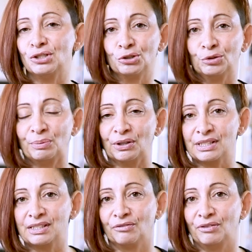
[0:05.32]

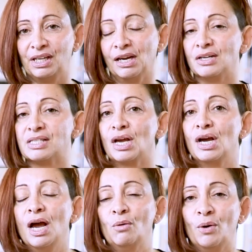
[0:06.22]
toolbox videos,
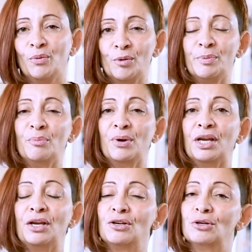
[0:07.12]
where we'll be
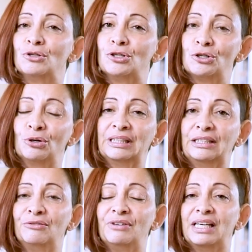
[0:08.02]
bringing you short
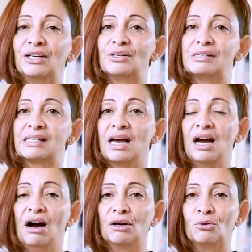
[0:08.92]
little videos
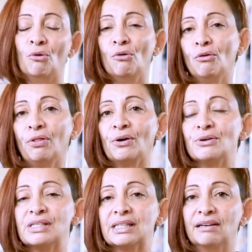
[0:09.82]
on all
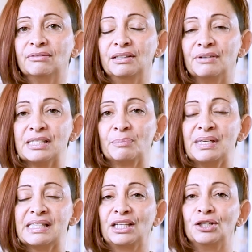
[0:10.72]
those lovely
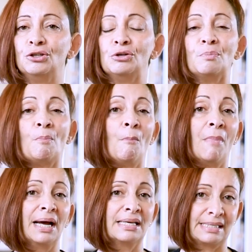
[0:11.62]
recipes that you
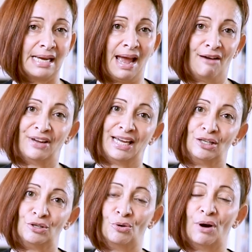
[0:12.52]
must have
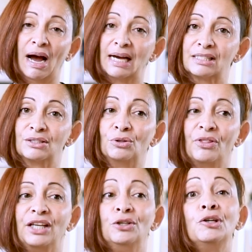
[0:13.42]
in your arsenal,
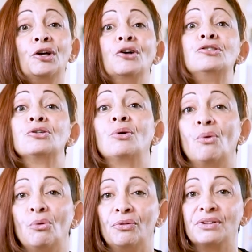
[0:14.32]
that you go to
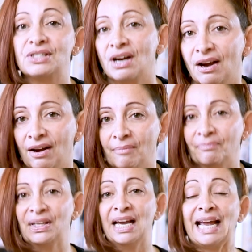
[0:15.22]
all the time.
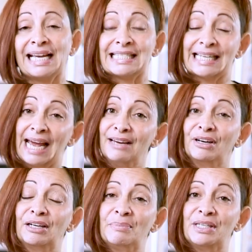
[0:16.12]
And today we're
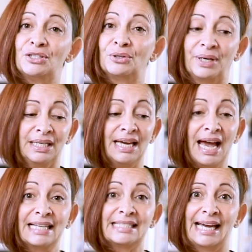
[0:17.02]
going to be doing
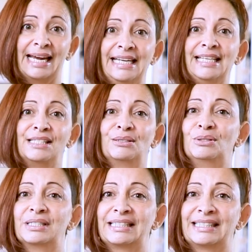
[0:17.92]
tahini
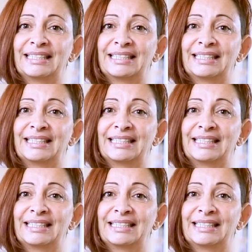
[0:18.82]
sauce.